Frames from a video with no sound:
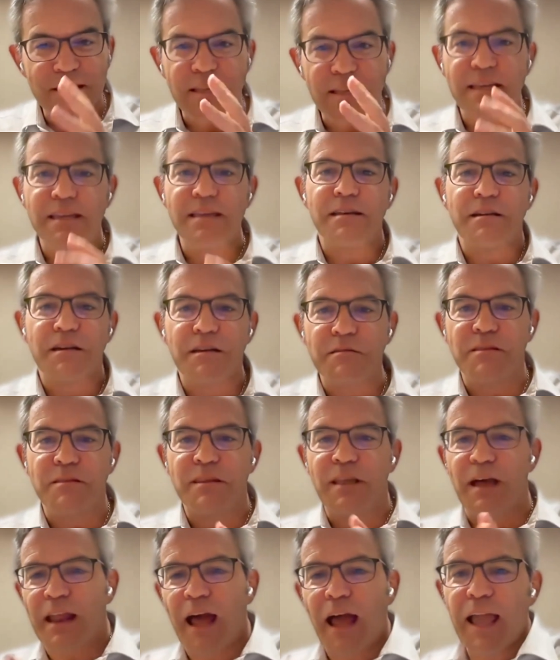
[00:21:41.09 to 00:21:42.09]

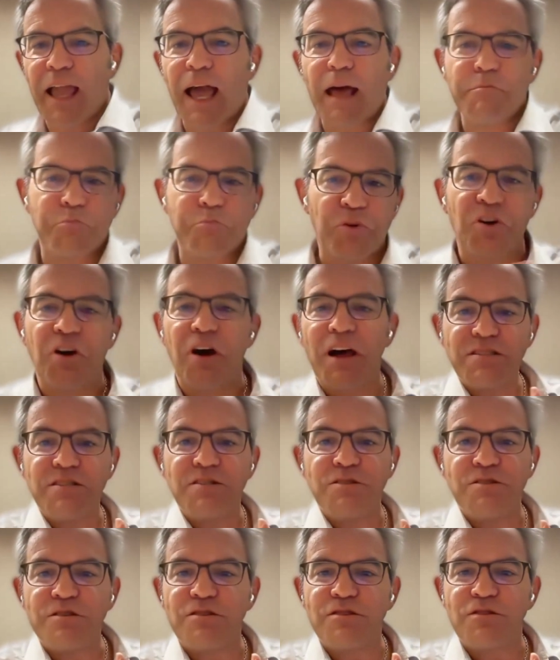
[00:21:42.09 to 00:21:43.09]
that I got
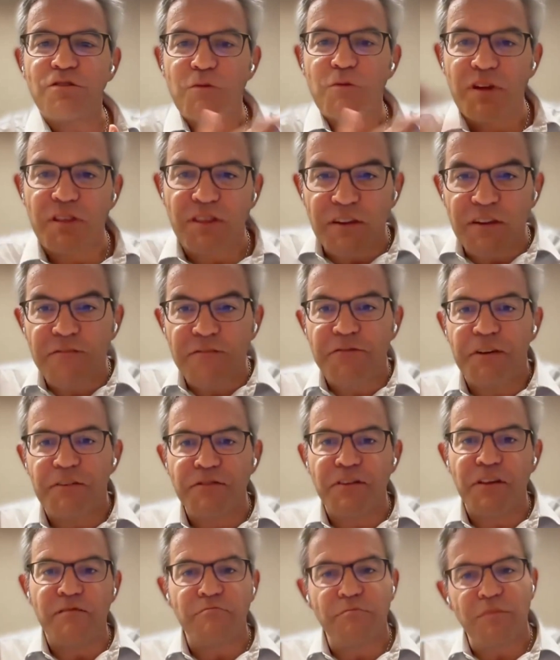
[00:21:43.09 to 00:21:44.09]
processed through within
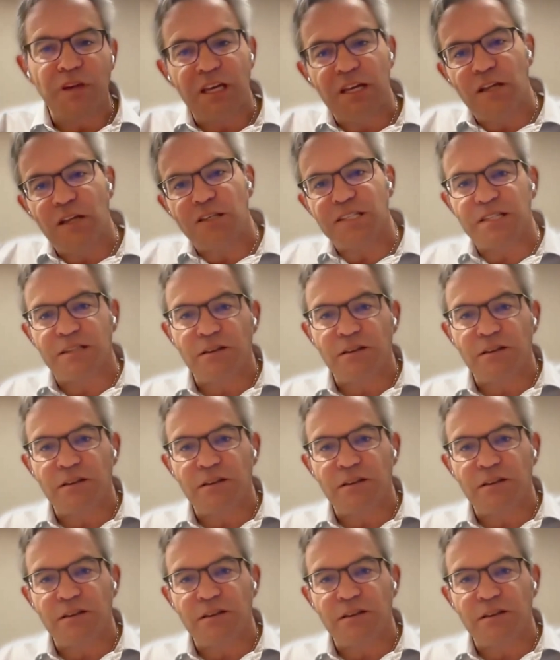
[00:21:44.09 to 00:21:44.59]
15 minutes,